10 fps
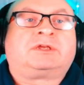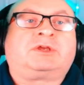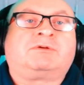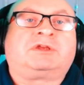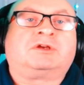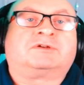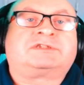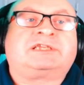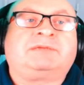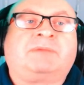You and your
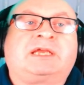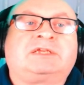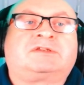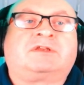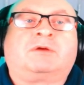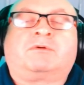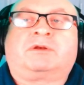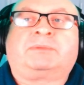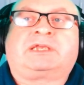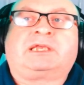teammates don't
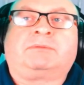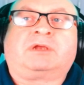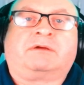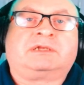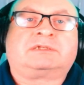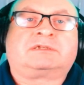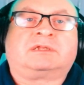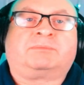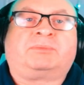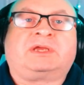want to keep going to
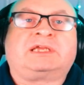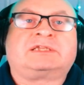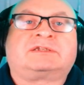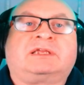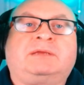the pits